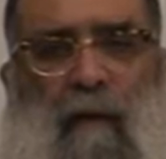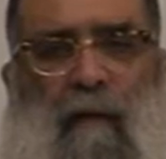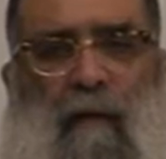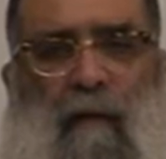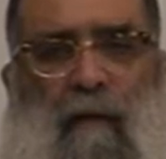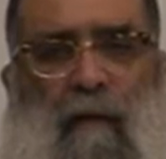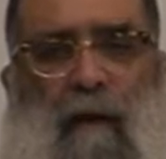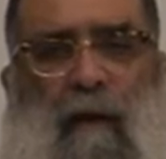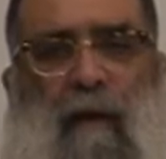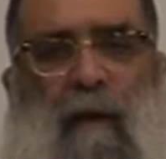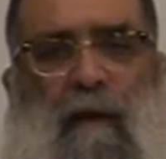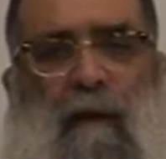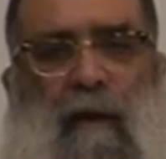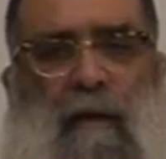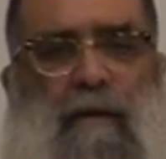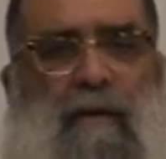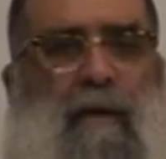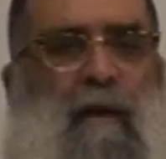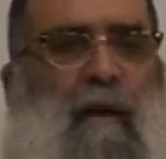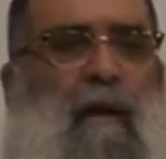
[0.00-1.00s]
learning and
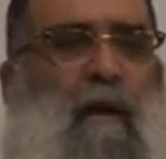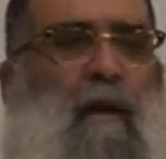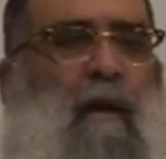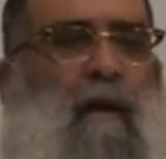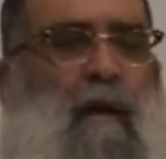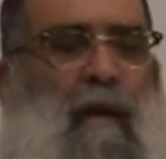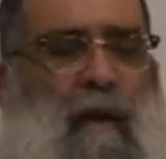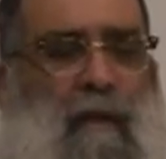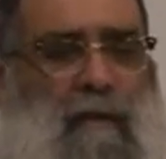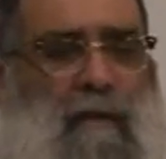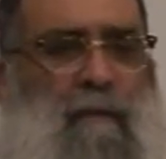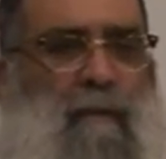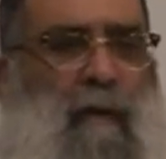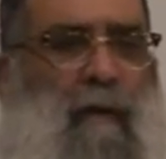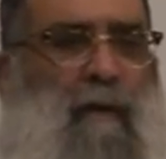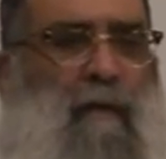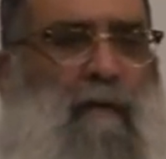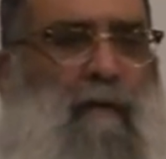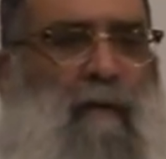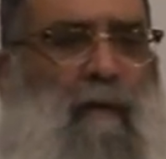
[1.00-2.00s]
teaching and
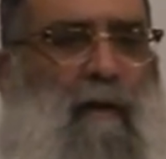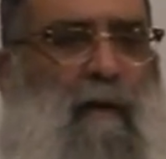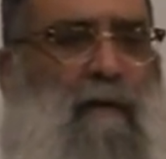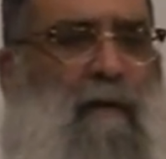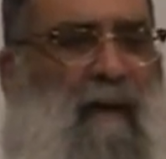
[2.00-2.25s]
spreading Torah.